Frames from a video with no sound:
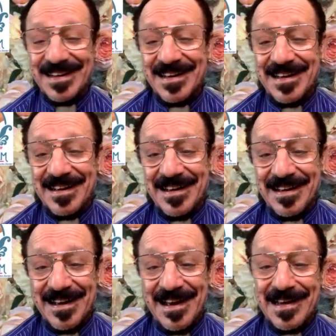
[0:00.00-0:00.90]

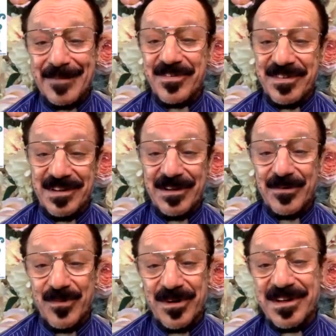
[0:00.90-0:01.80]
I am
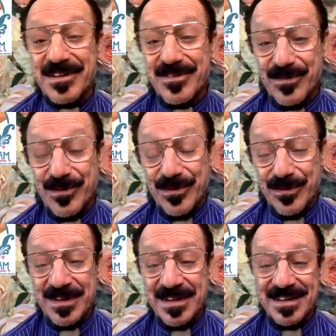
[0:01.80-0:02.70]
still working
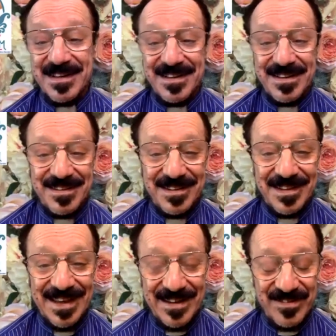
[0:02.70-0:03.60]
through the
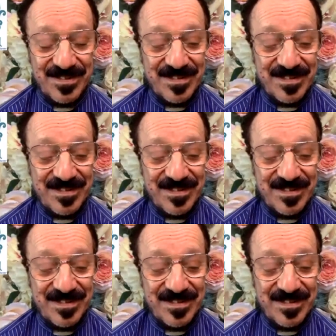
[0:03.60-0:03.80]
last